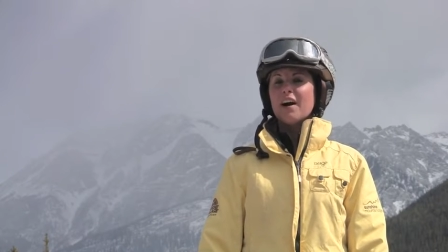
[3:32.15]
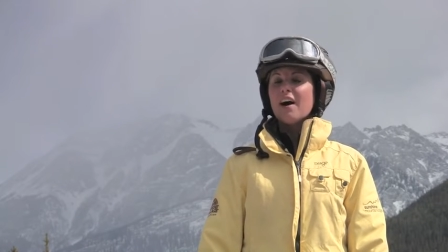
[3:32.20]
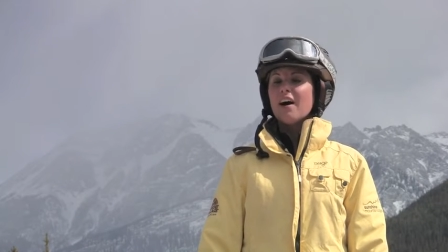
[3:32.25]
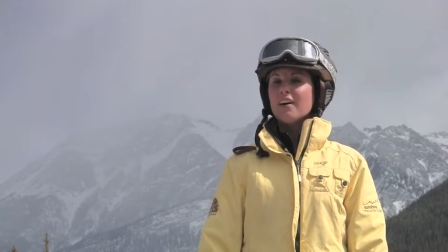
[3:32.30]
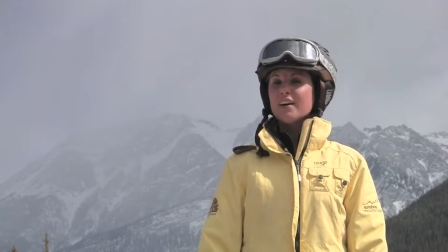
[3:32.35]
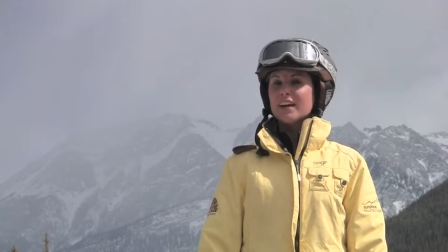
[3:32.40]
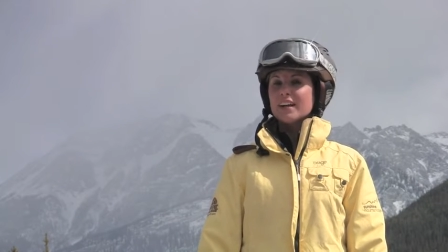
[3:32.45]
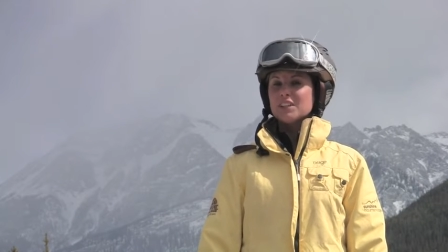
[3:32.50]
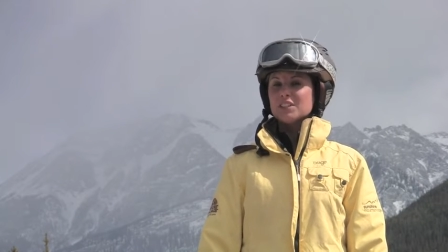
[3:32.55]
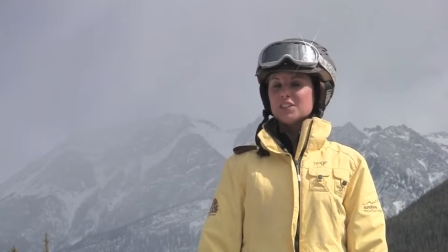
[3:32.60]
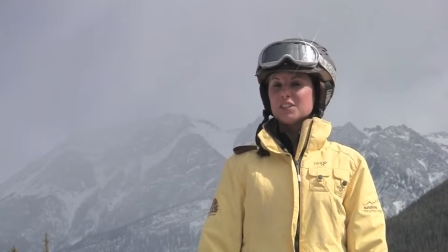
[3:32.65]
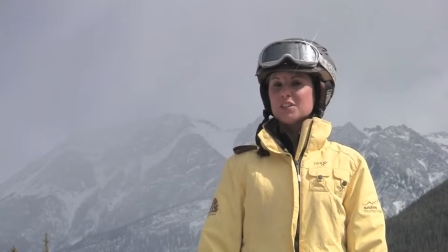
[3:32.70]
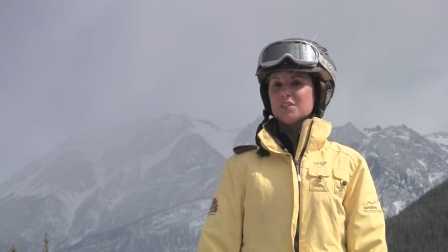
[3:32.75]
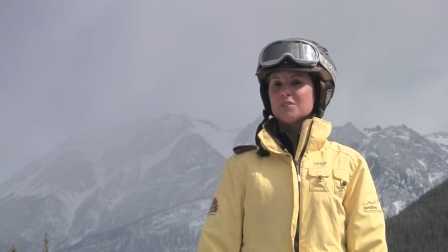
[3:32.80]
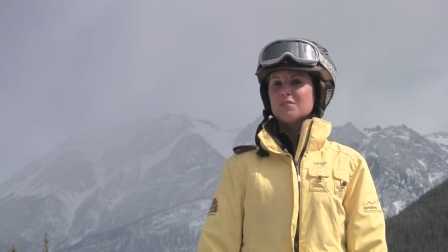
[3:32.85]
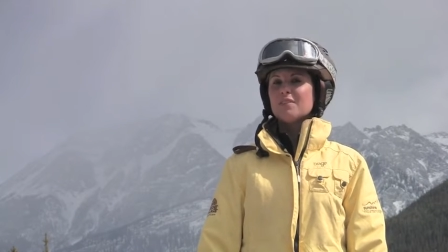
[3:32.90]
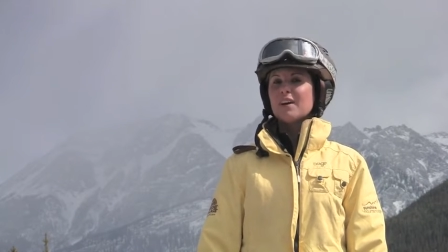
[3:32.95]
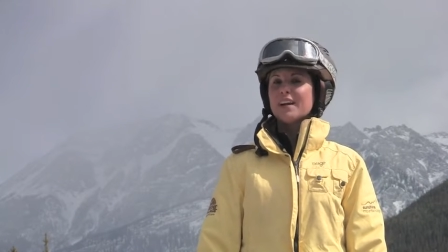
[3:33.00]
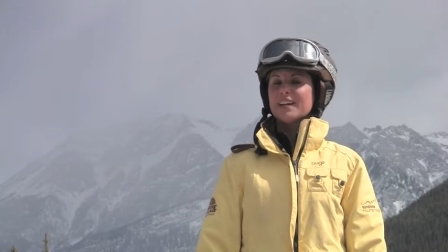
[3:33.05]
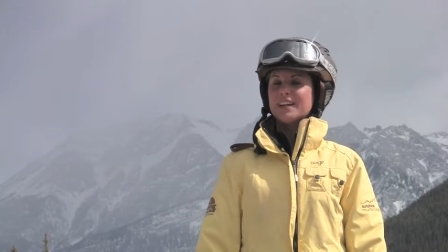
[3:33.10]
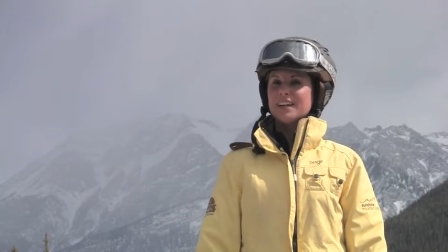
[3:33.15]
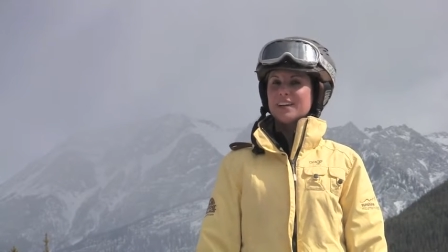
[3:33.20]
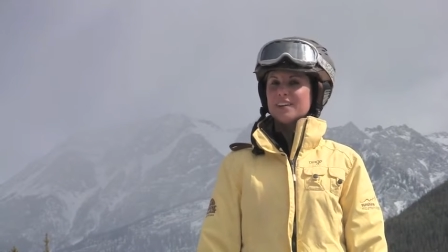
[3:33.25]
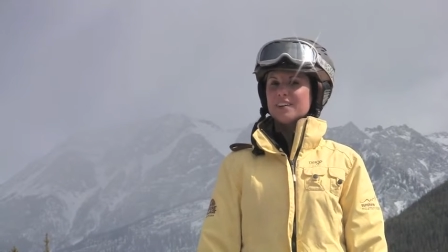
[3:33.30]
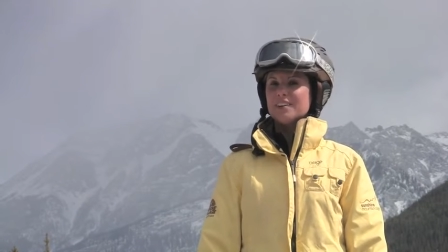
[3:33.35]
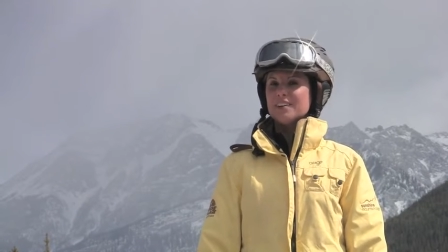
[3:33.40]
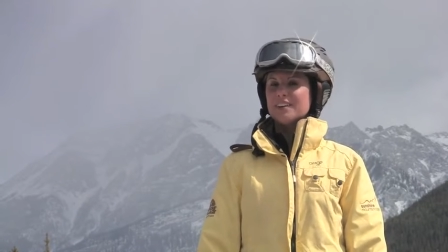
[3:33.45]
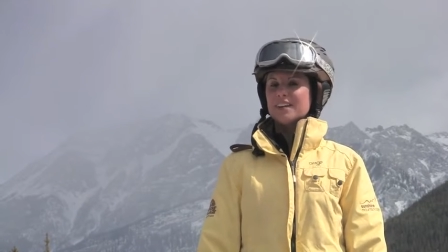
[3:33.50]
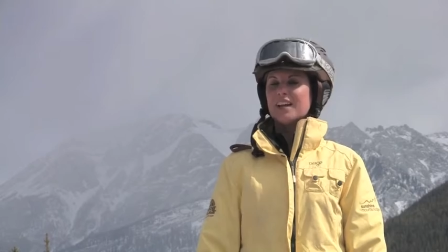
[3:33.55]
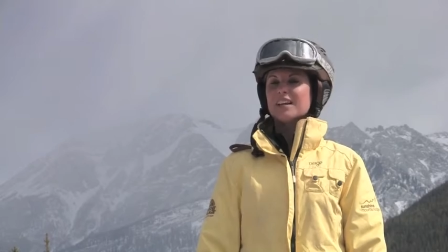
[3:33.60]
I'll catch you right
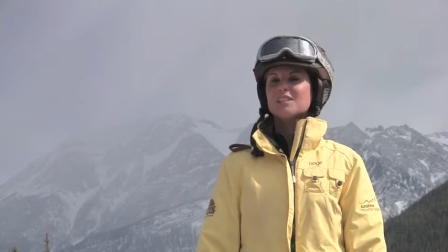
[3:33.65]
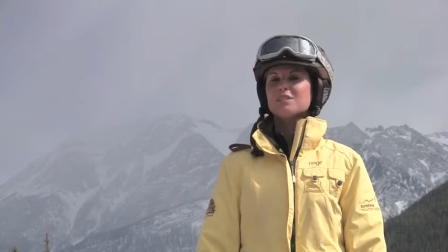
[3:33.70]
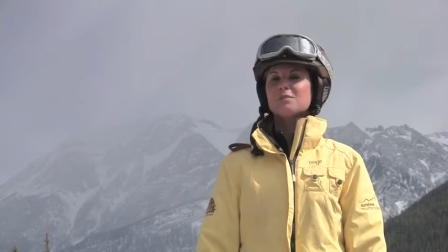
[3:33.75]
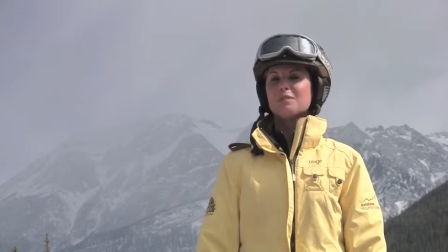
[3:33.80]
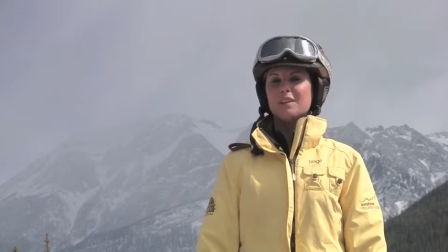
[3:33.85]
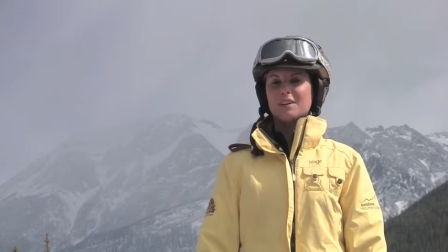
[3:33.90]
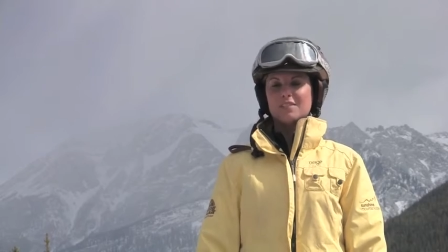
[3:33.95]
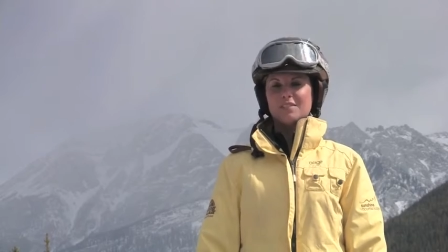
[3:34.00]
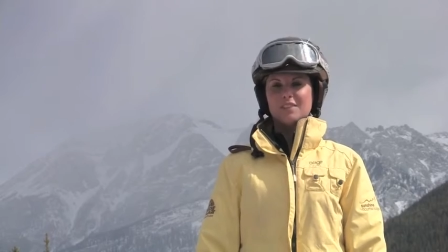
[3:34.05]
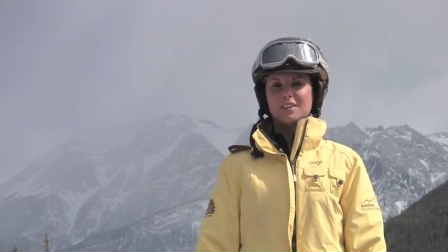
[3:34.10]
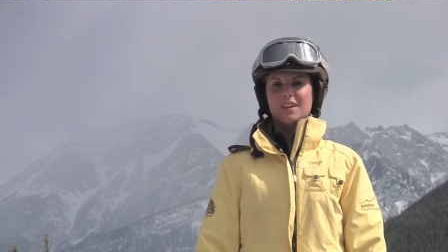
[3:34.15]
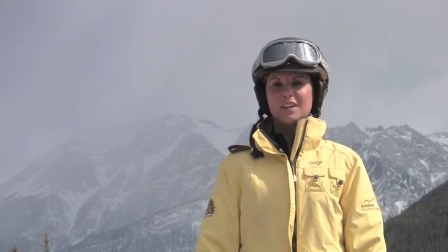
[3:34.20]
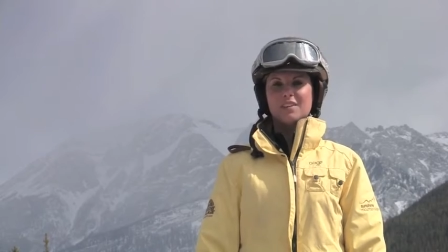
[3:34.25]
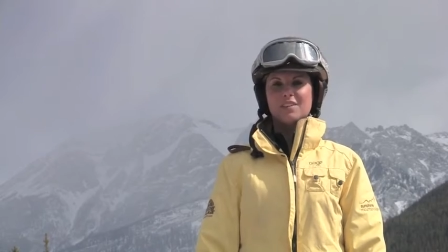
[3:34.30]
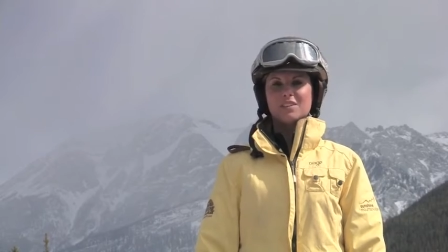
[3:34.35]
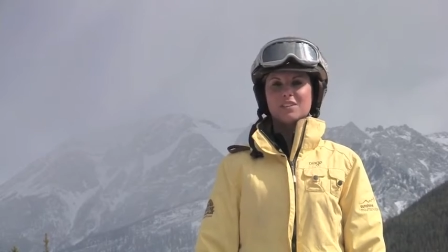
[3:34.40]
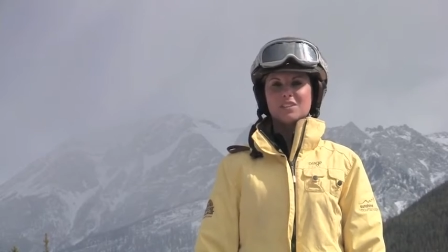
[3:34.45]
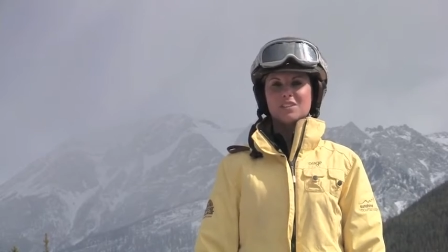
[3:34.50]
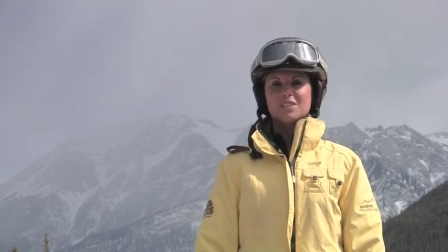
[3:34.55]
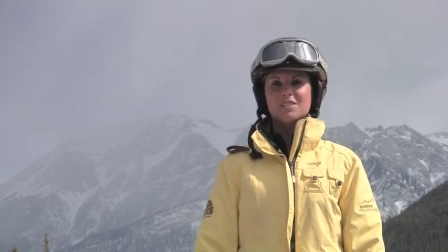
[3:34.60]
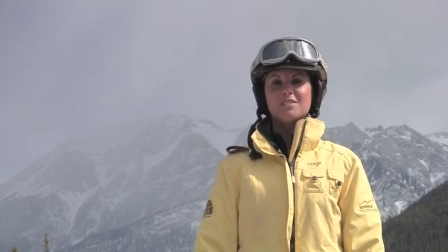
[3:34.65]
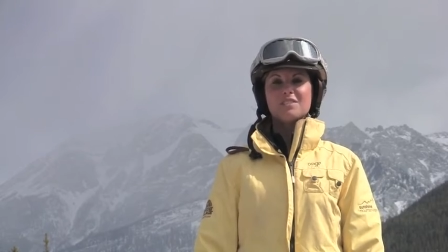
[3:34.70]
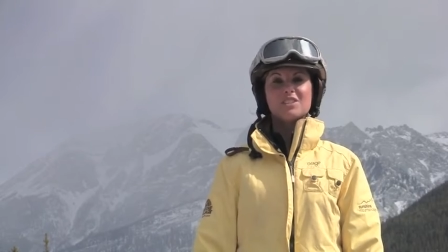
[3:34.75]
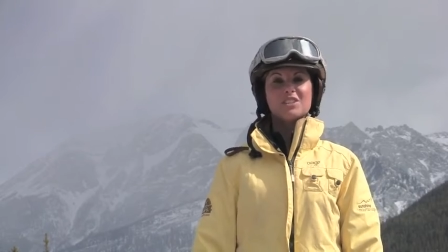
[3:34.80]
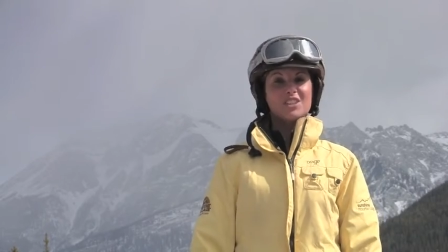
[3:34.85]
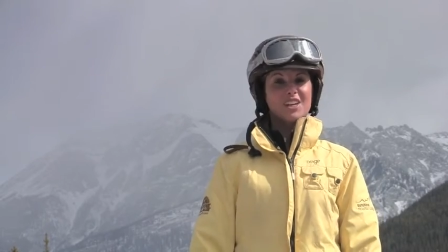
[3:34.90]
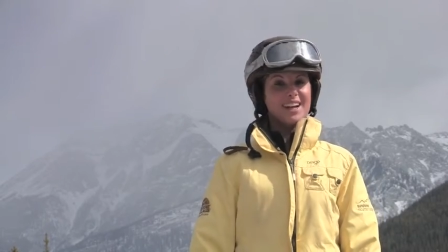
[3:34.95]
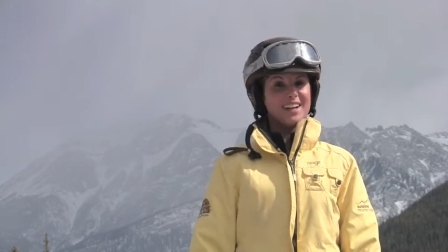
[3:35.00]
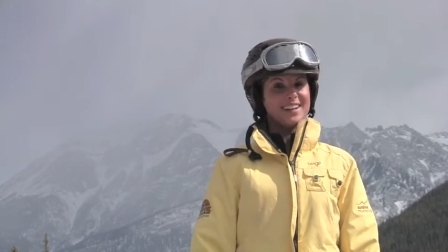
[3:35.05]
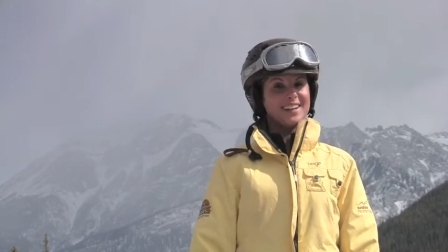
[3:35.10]
here next week for another edition of The
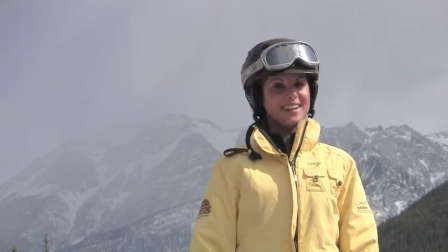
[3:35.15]
Shine